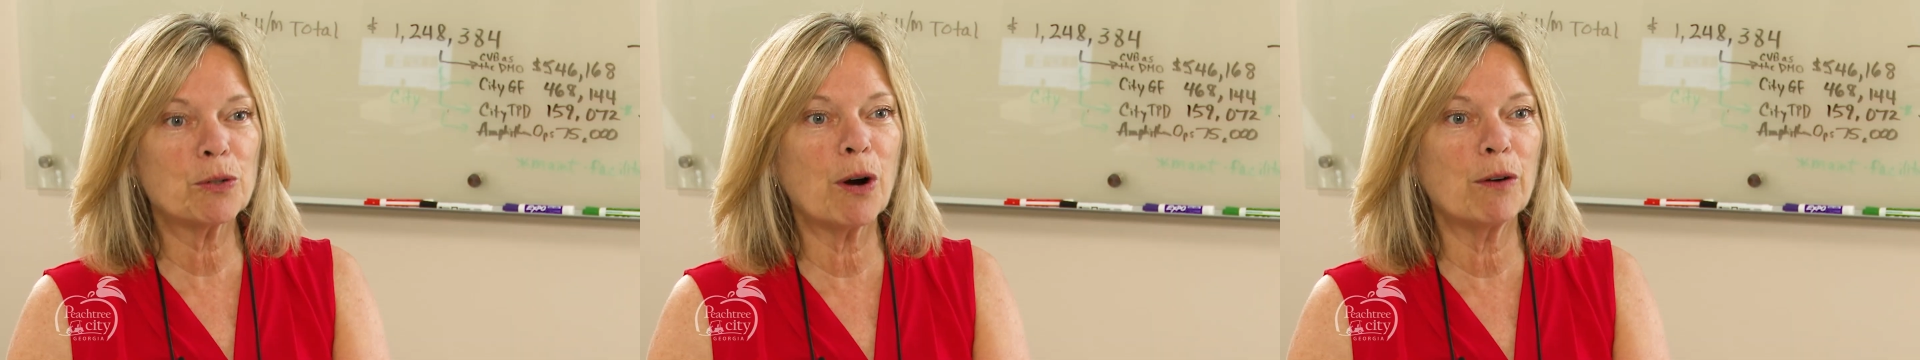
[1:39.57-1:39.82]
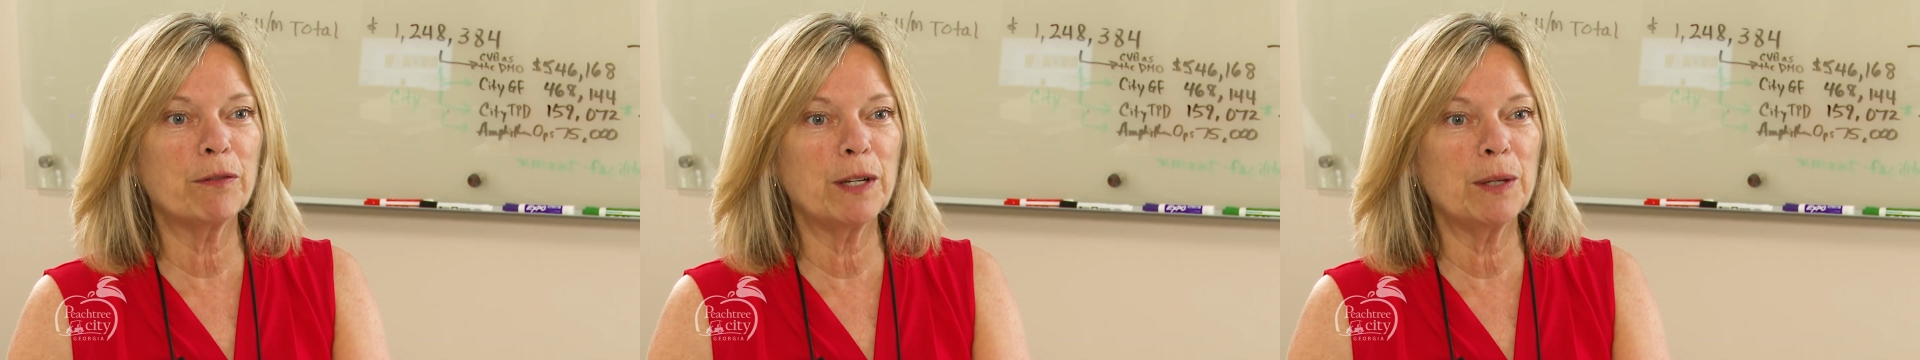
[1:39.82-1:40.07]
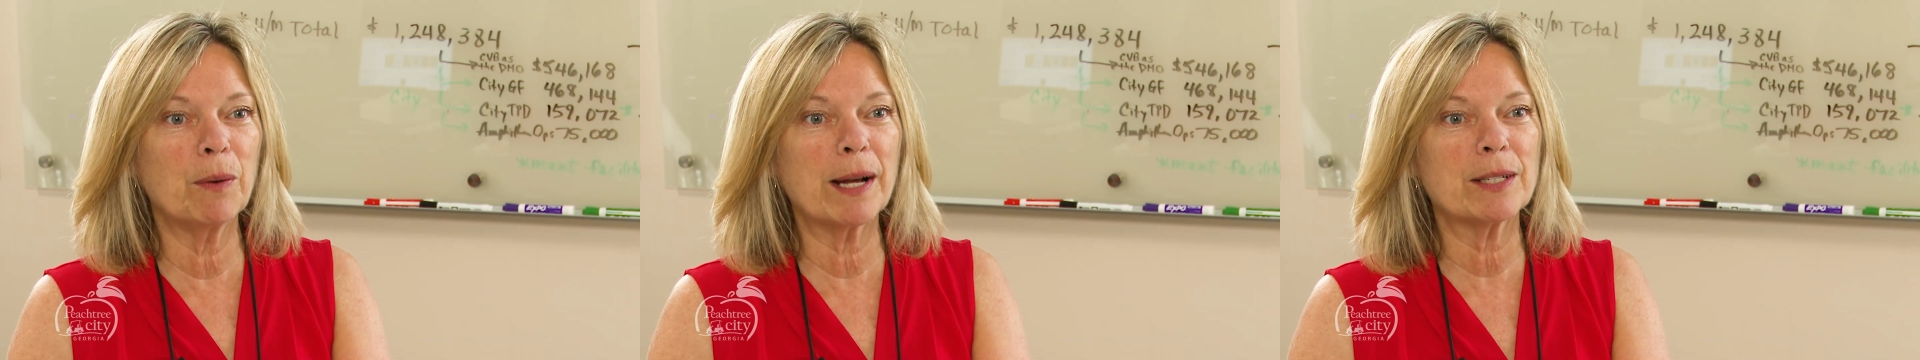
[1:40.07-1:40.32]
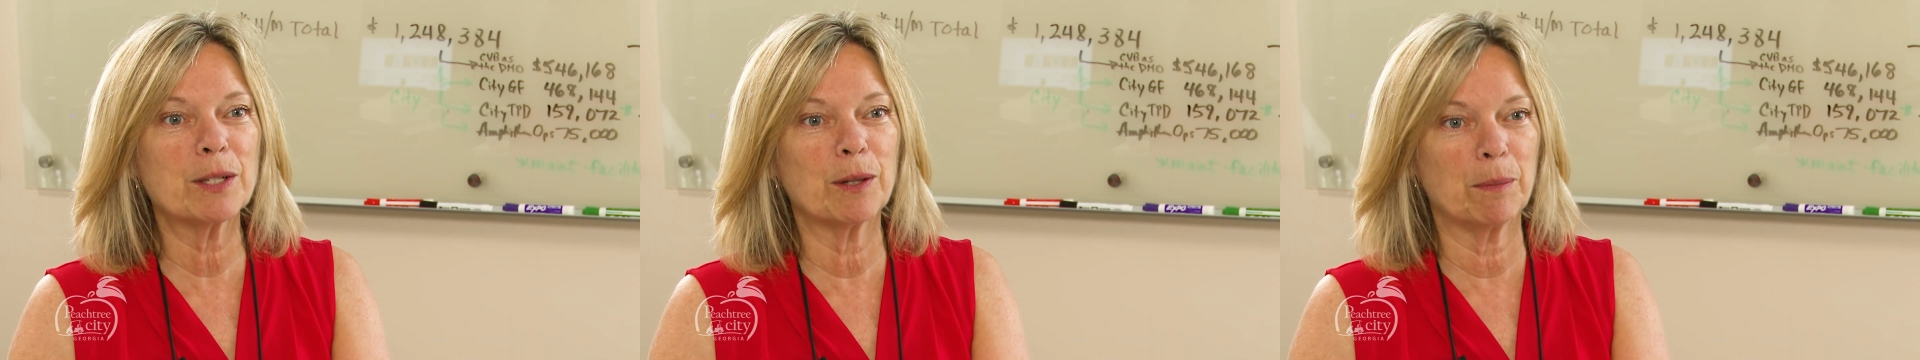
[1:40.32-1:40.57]
Trophy
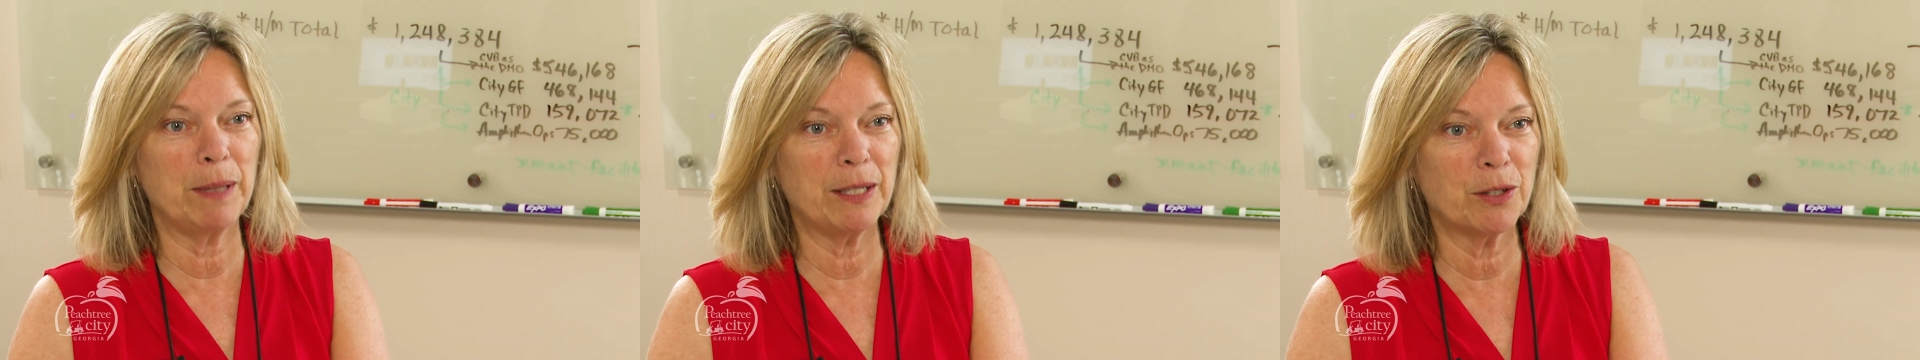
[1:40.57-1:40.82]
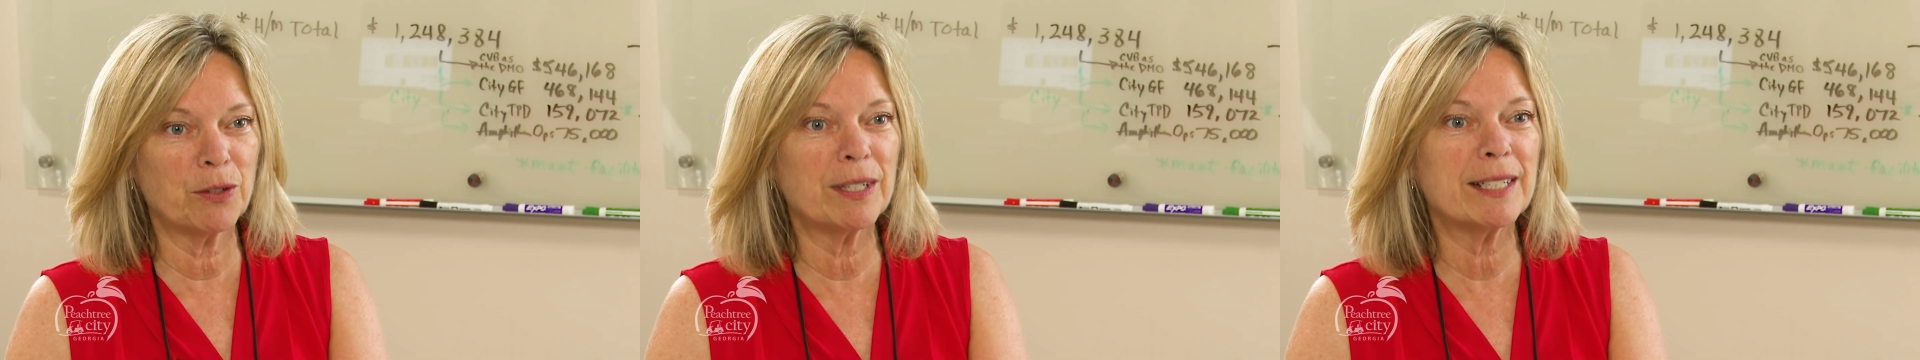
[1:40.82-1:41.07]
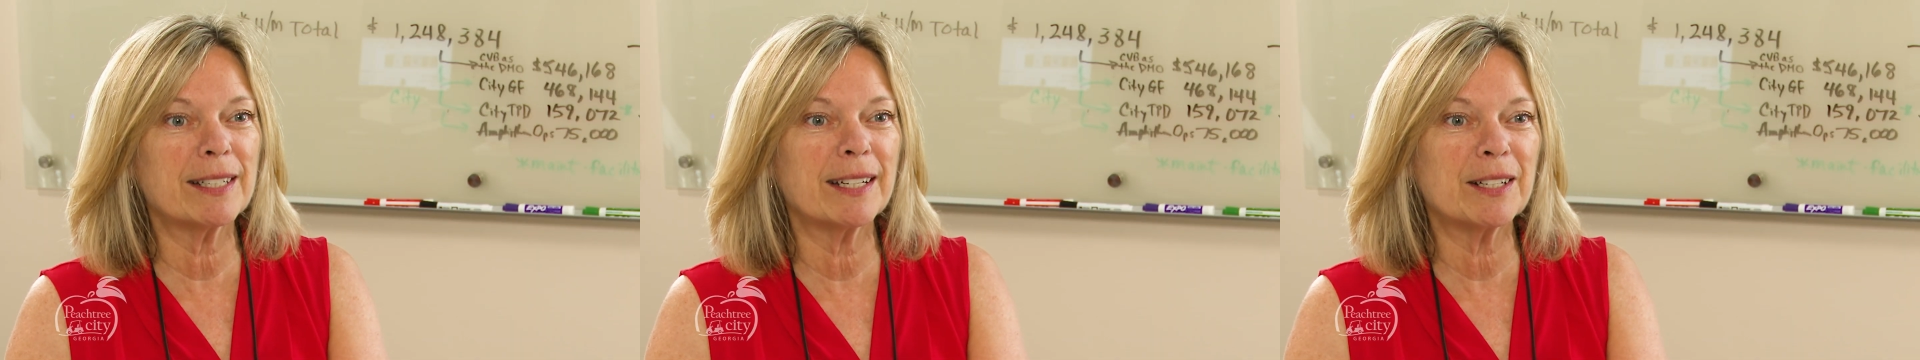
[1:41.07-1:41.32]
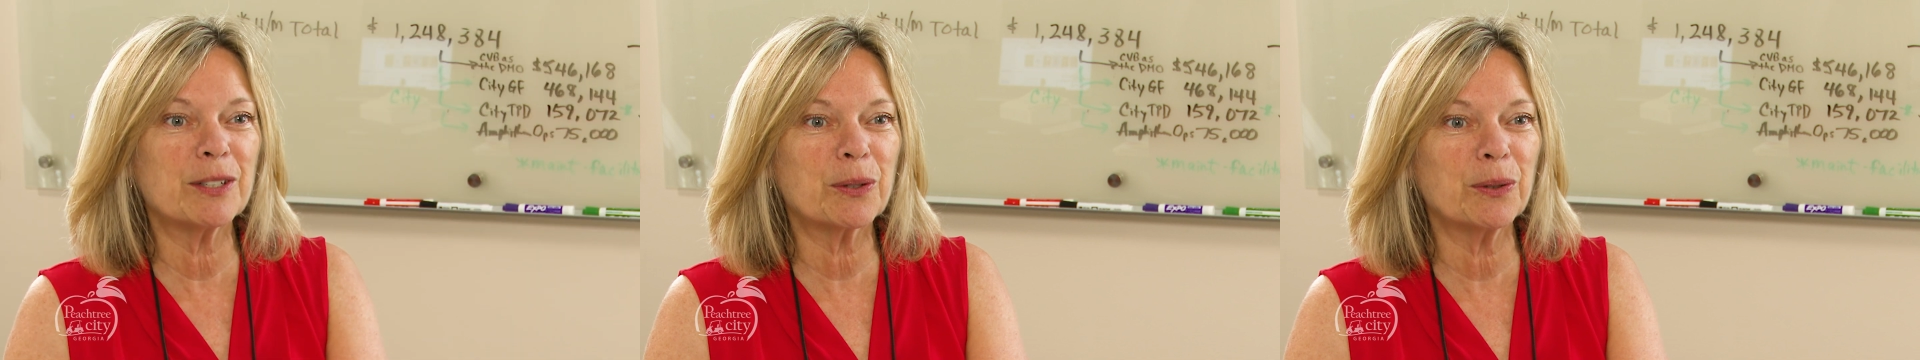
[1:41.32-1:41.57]
went to the Peachtree
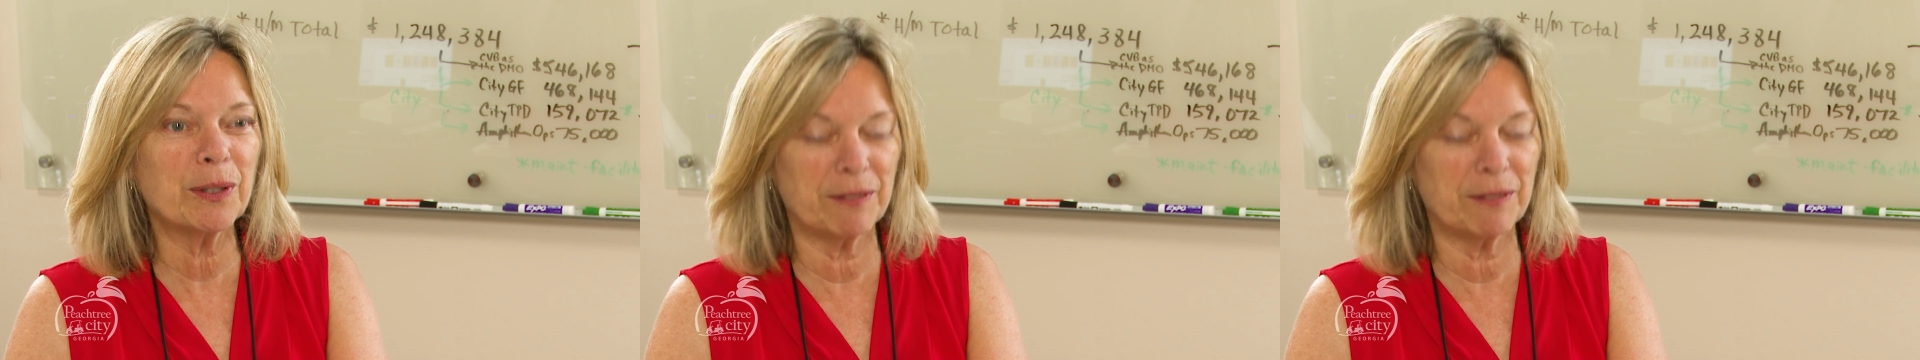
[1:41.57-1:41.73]
City School